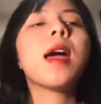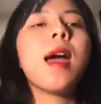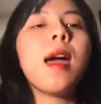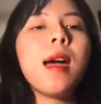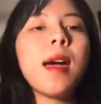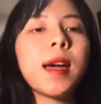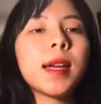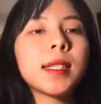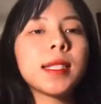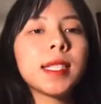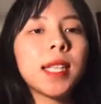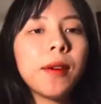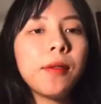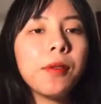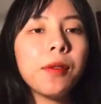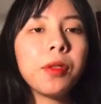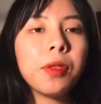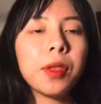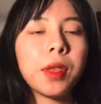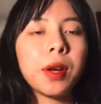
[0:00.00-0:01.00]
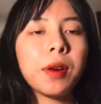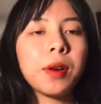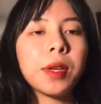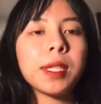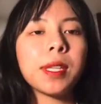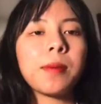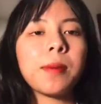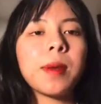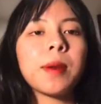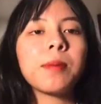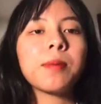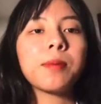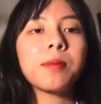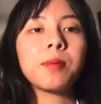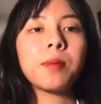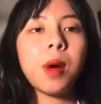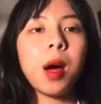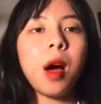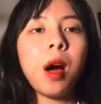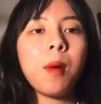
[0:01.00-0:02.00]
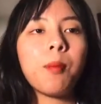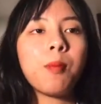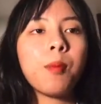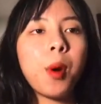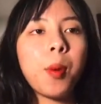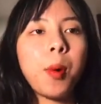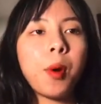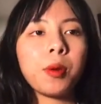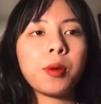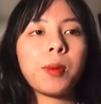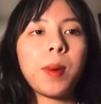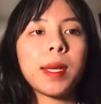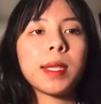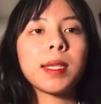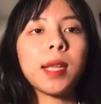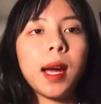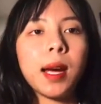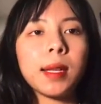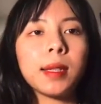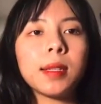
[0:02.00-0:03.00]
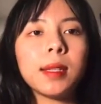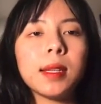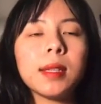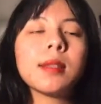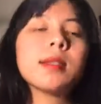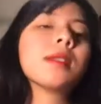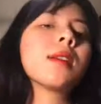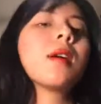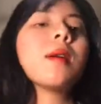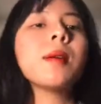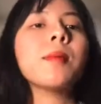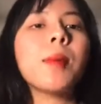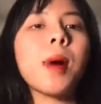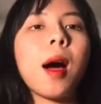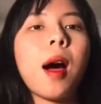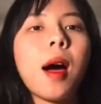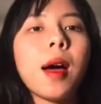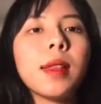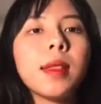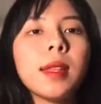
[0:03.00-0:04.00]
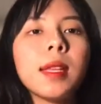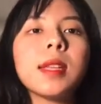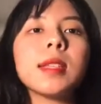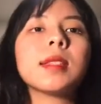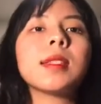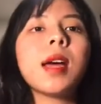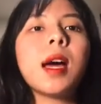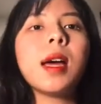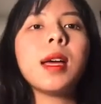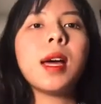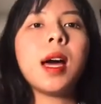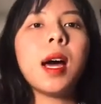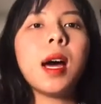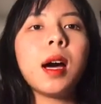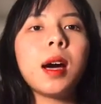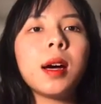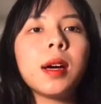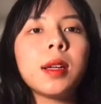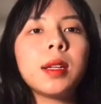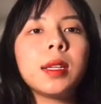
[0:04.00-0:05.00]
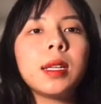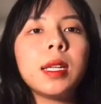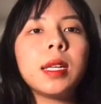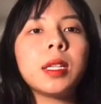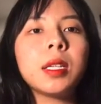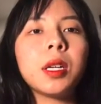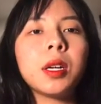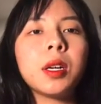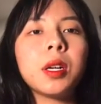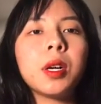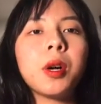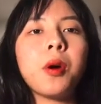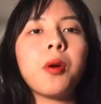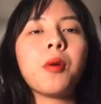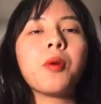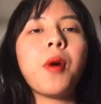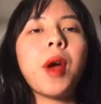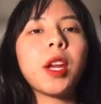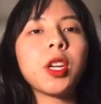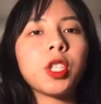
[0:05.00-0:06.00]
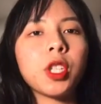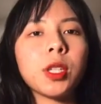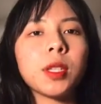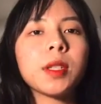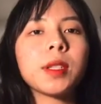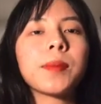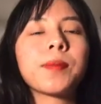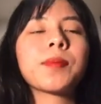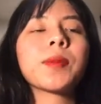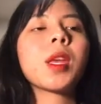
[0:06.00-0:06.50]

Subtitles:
And several theories have been proposed by scientists behind these deteriorations